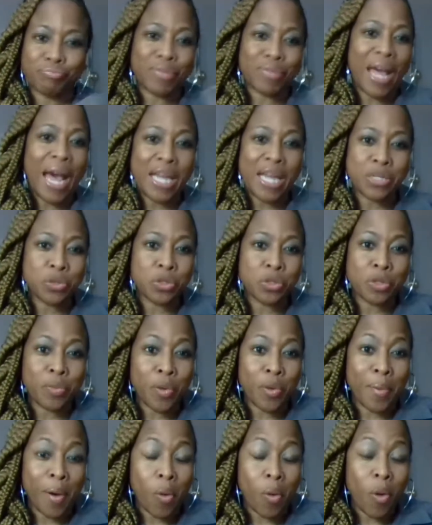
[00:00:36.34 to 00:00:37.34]
I do them
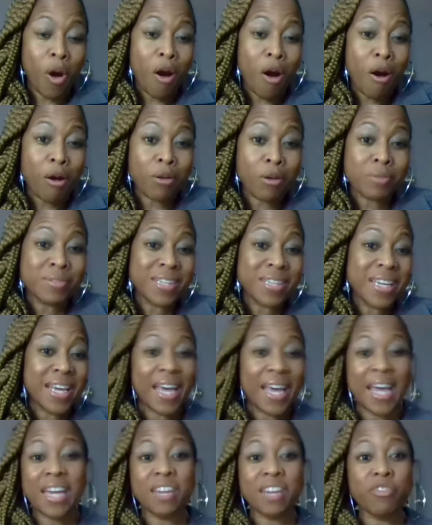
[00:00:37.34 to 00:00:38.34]
on my wall
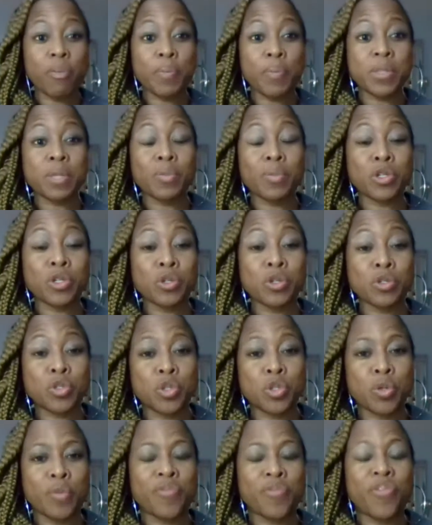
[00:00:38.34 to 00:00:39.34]
and even put them on
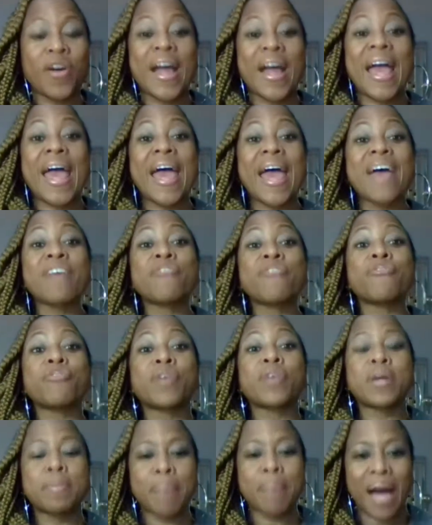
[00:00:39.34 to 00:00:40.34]
YouTube for
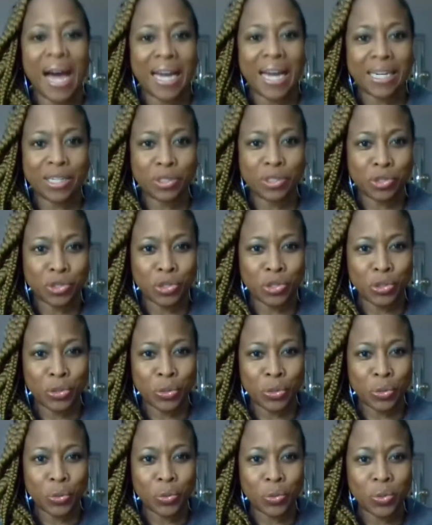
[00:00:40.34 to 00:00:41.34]
everybody
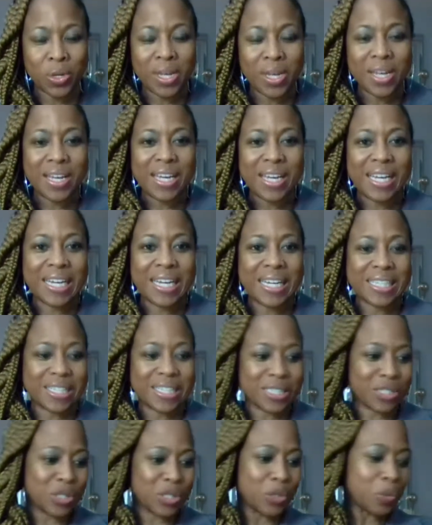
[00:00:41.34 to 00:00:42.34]
to
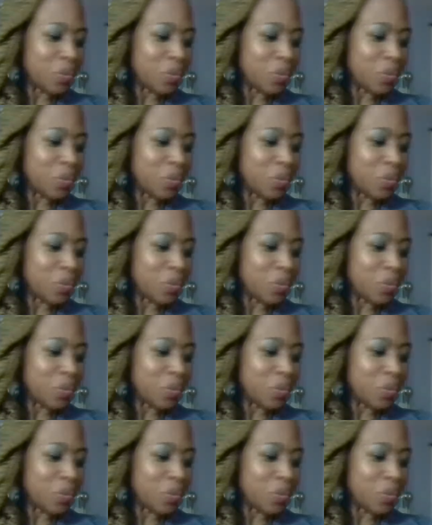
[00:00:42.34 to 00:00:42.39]
listen to.